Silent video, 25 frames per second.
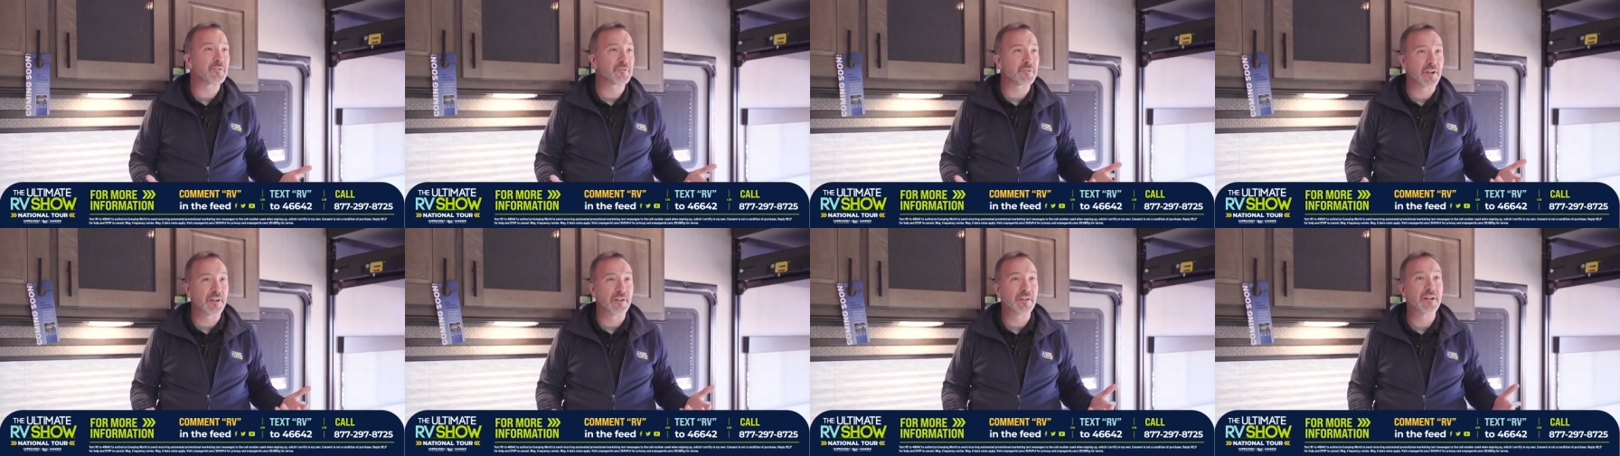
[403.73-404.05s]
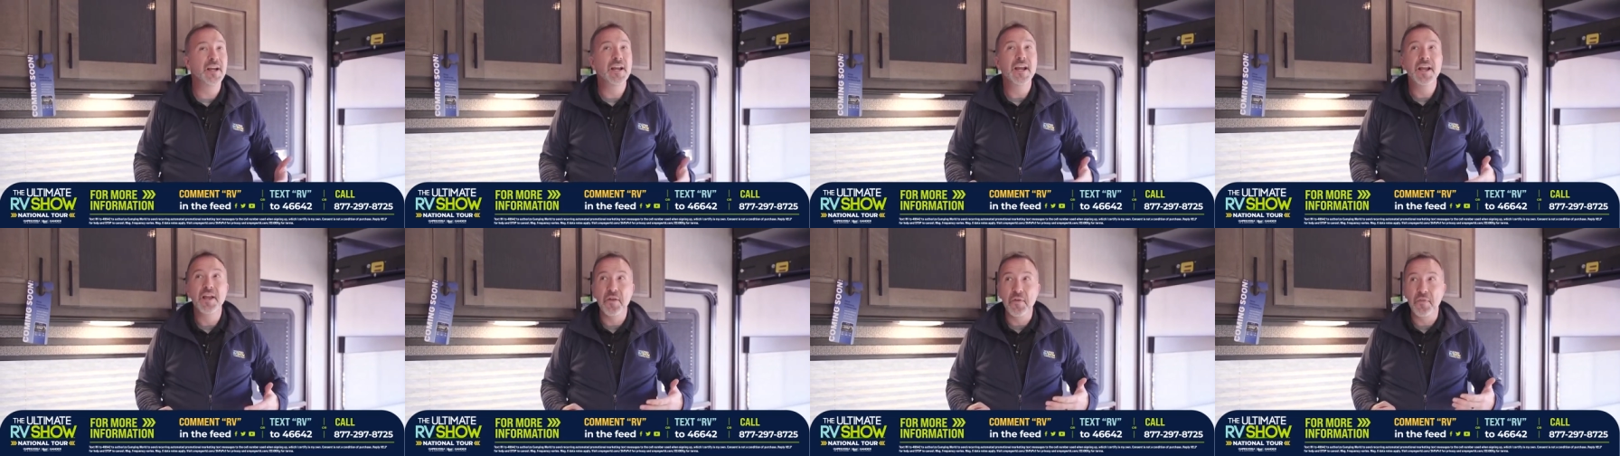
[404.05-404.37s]
trailer.
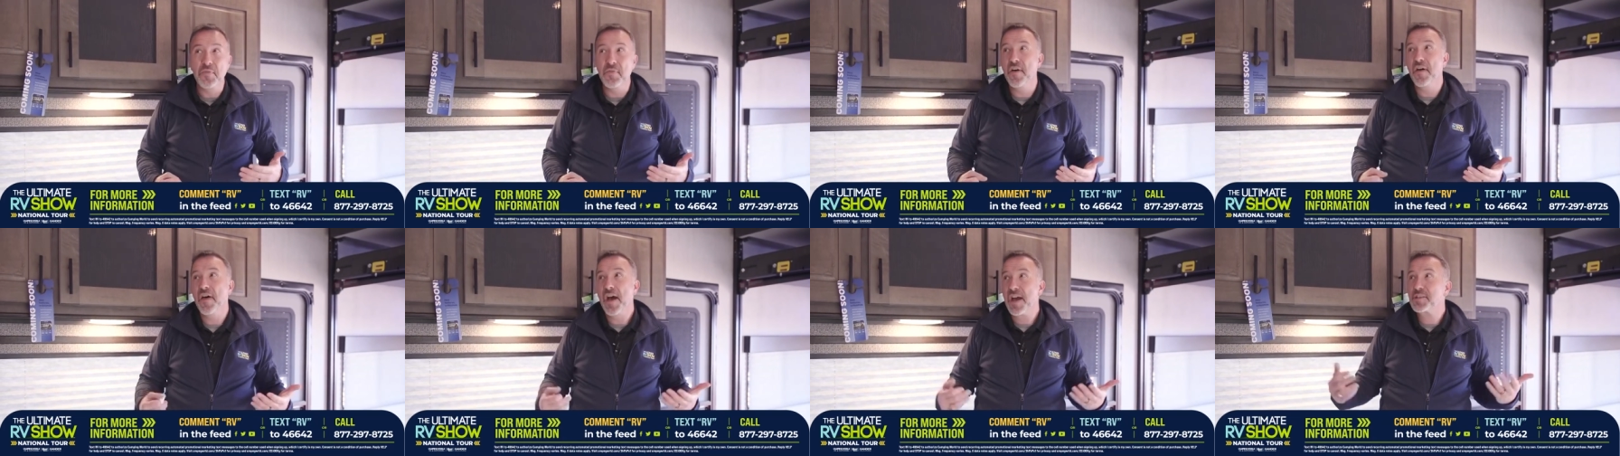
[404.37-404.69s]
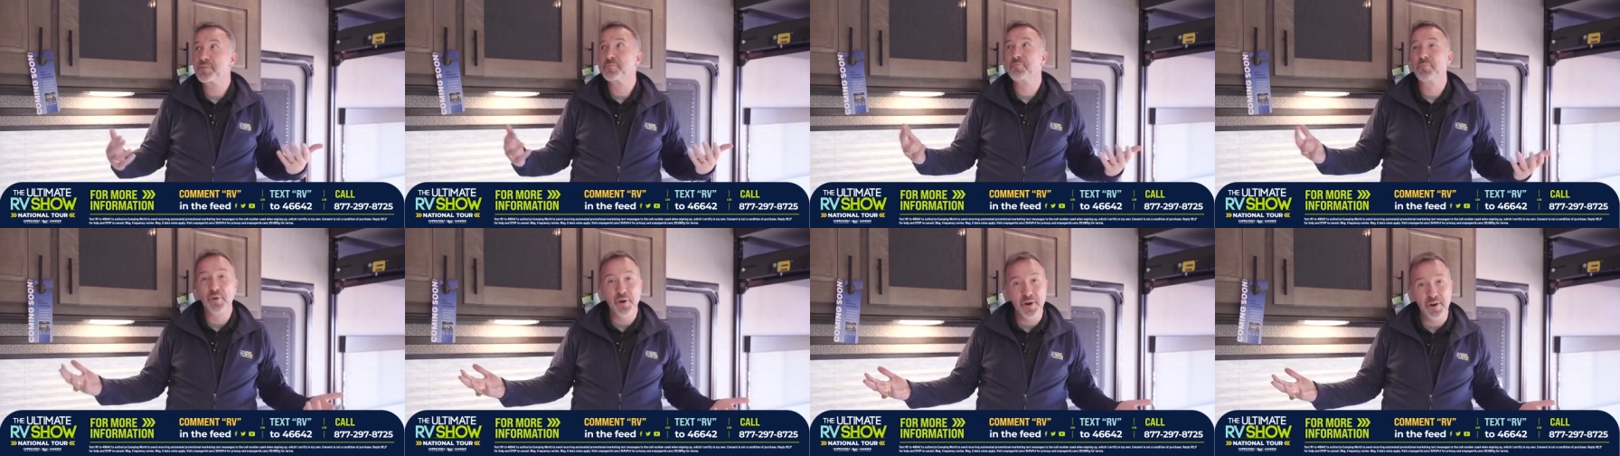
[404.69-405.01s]

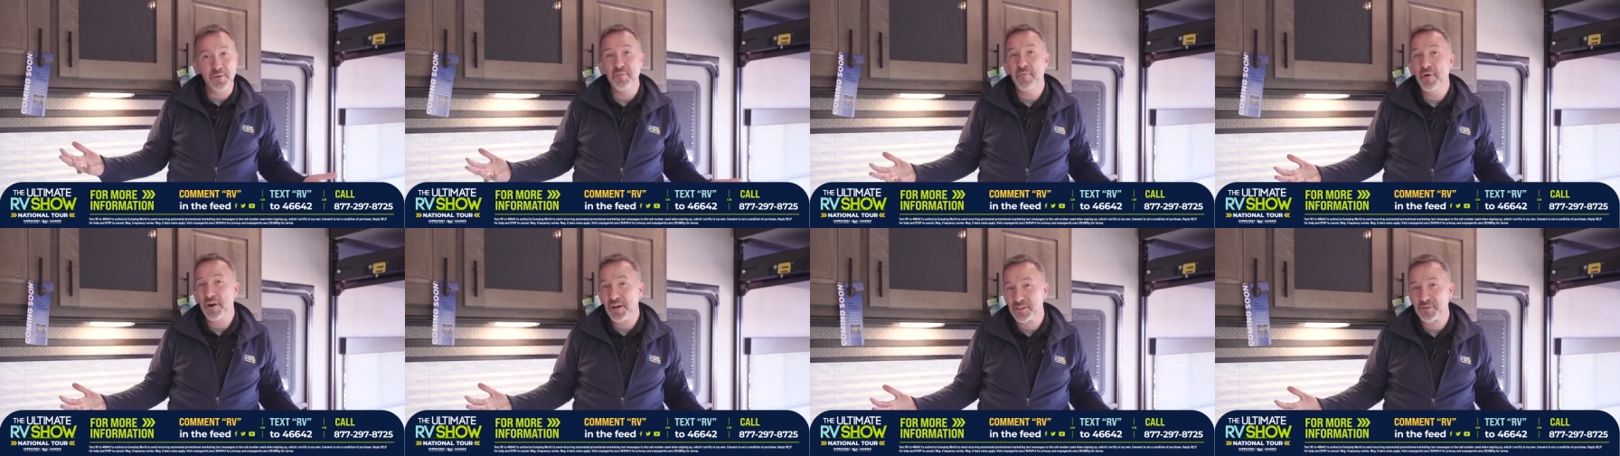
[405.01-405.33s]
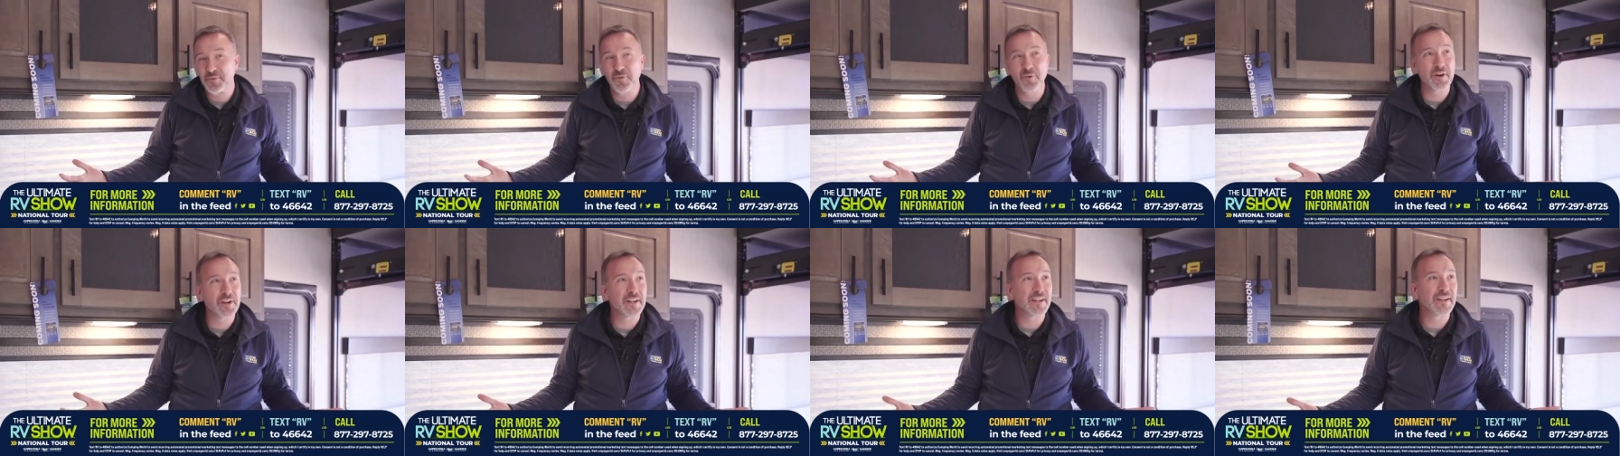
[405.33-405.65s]
That's pretty
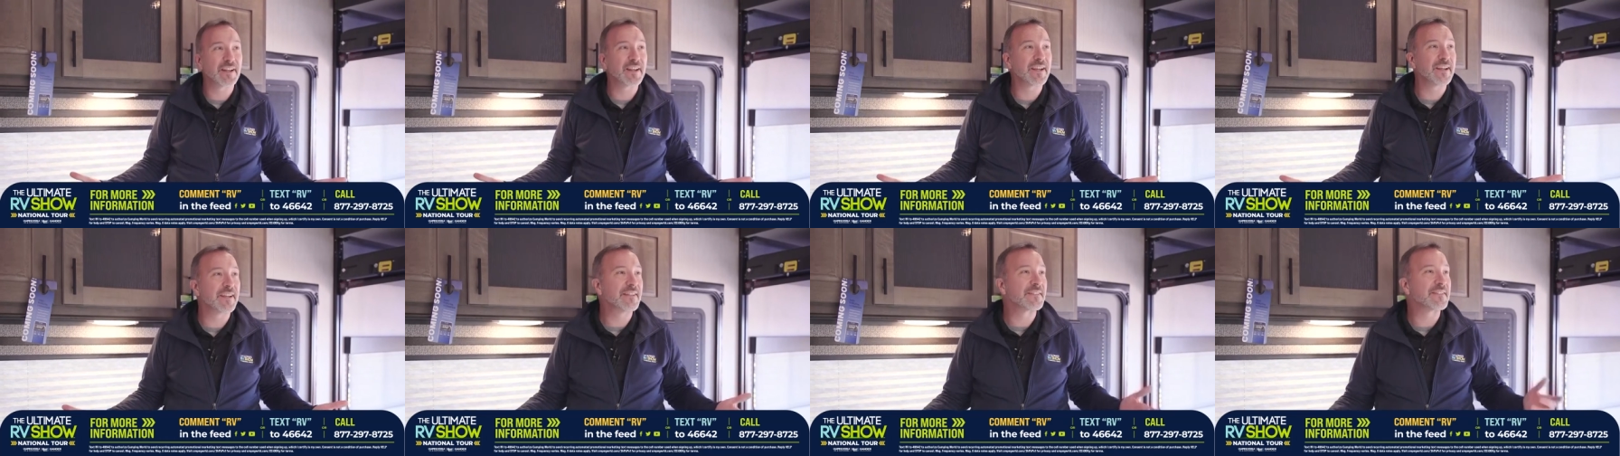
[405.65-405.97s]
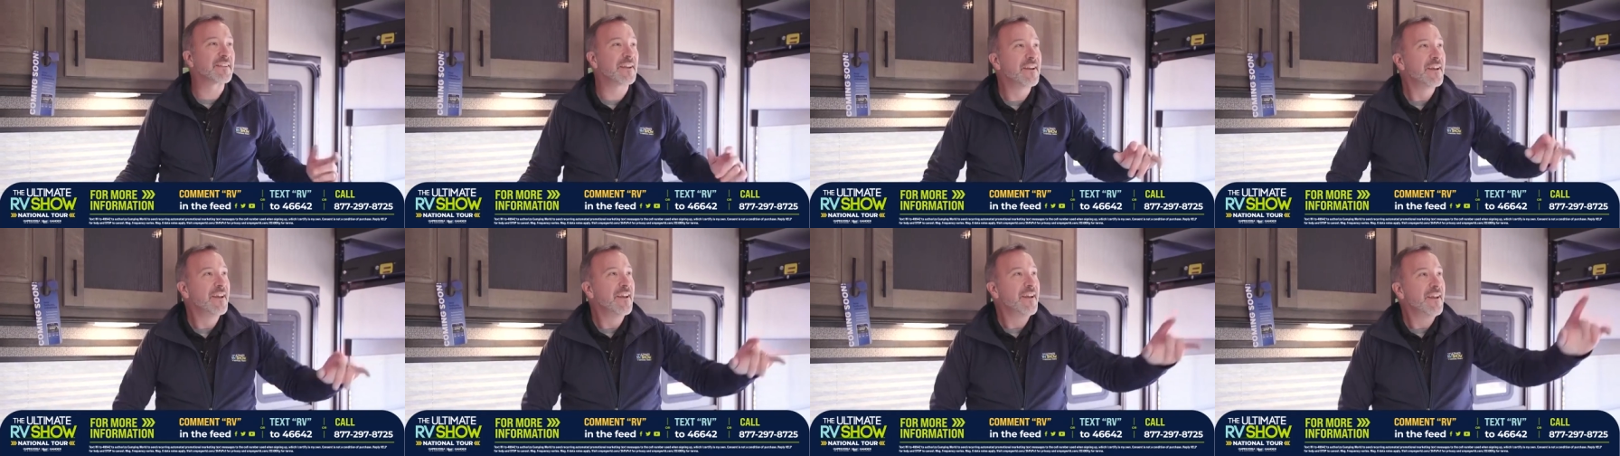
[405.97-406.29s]
much what it is.